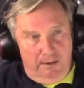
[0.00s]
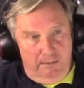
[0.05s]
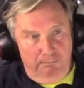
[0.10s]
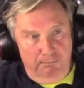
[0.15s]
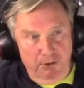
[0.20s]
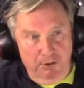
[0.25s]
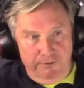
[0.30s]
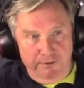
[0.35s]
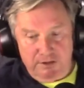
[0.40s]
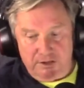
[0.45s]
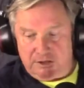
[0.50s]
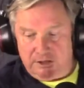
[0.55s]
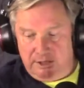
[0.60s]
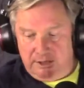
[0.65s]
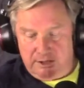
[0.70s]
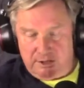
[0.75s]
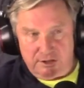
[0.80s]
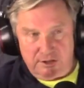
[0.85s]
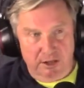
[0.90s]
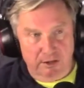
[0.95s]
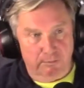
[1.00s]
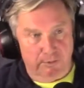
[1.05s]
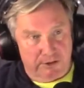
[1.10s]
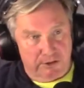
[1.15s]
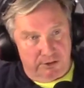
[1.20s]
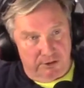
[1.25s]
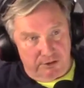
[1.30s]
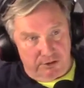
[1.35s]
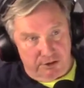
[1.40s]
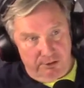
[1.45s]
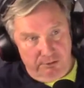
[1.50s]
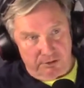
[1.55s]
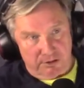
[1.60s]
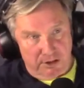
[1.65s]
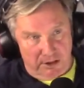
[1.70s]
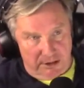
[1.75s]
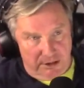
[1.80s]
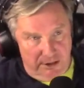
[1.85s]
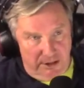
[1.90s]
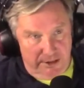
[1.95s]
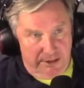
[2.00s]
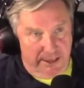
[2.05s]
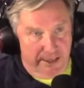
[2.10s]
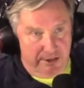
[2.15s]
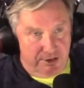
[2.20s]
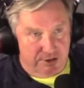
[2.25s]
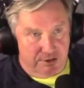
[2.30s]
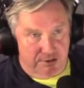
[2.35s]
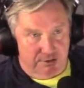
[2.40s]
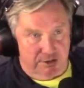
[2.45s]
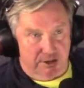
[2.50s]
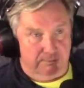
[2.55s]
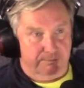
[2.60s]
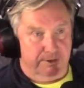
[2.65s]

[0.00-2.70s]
Moving slightly sideways to the suicidal ideation thing,